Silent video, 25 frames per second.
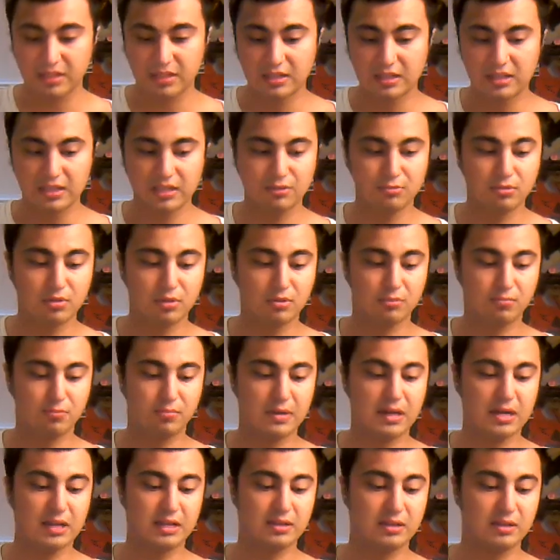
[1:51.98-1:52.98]
it was
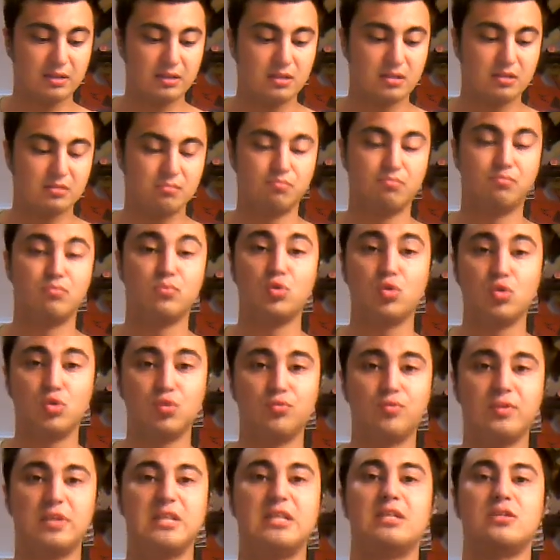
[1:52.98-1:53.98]
like
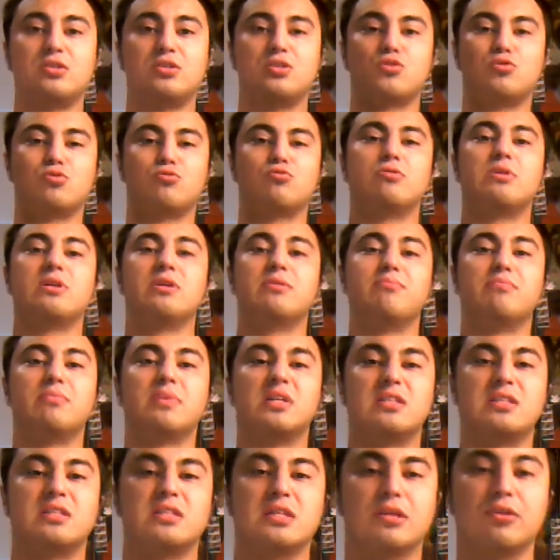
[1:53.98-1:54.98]
movie screen
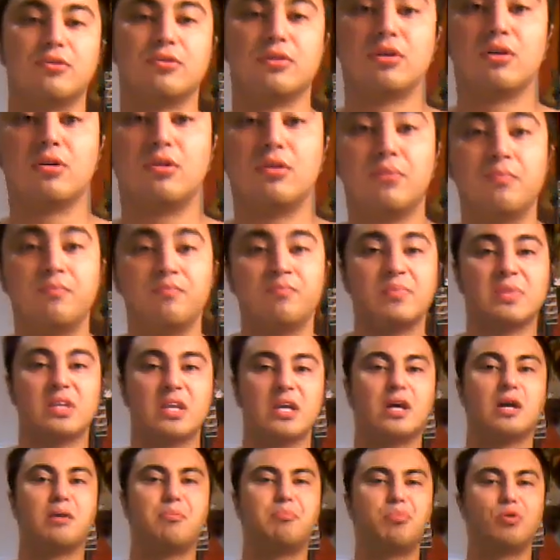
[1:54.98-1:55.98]
material
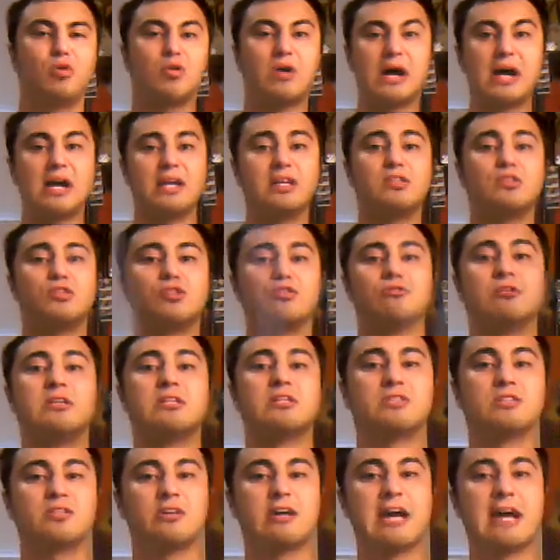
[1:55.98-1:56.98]
applied to it,
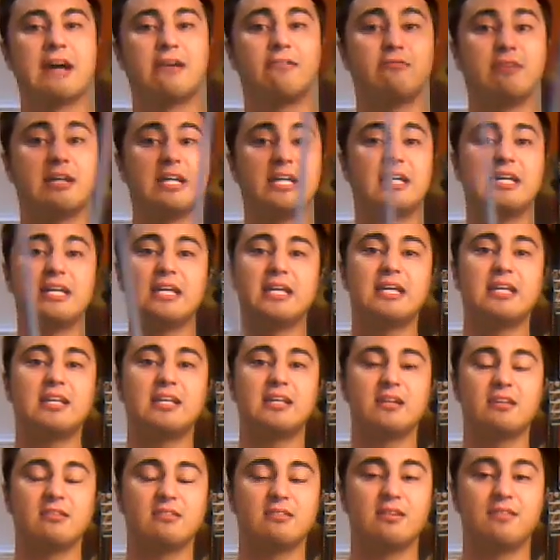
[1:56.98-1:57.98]
so that way it
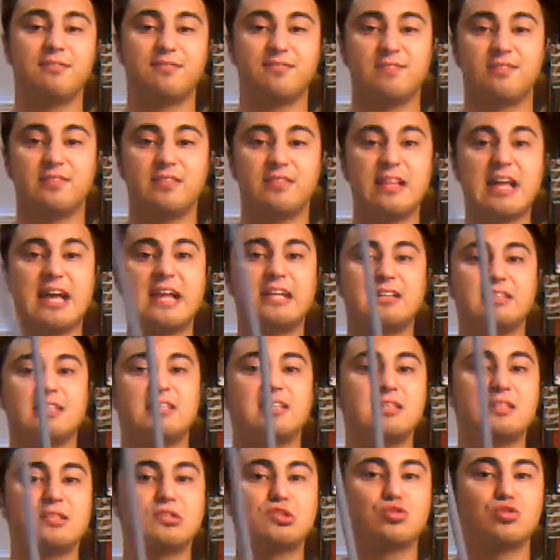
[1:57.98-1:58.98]
can reflect
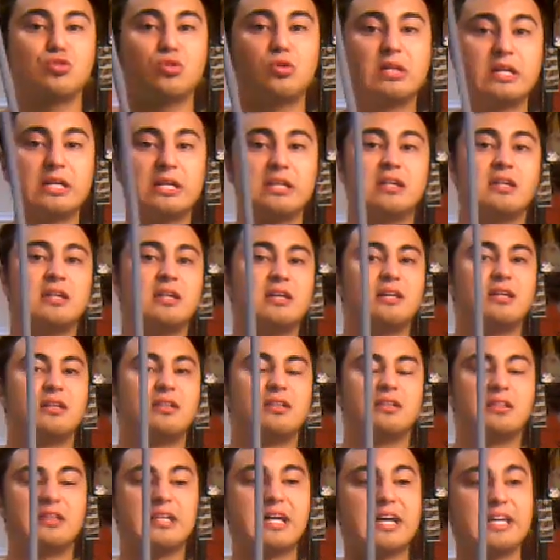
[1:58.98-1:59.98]
this sort of
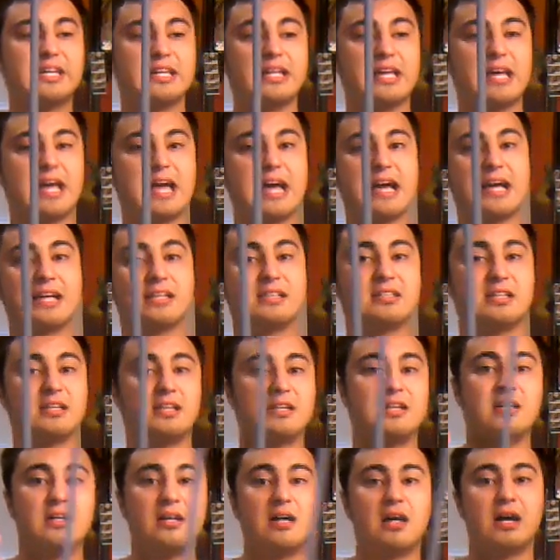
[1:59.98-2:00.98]
light at
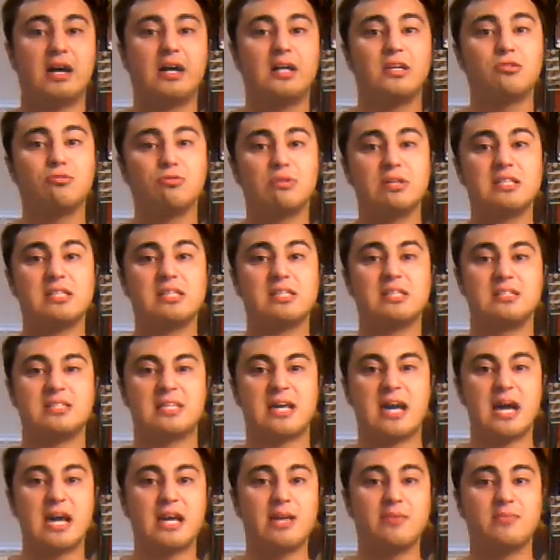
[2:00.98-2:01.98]
hundreds of
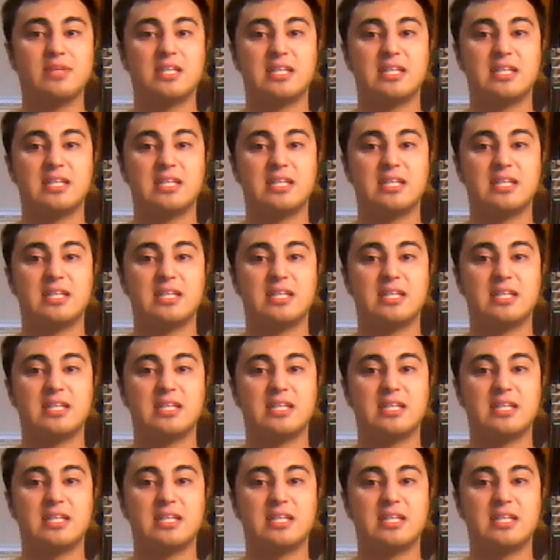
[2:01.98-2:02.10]
times in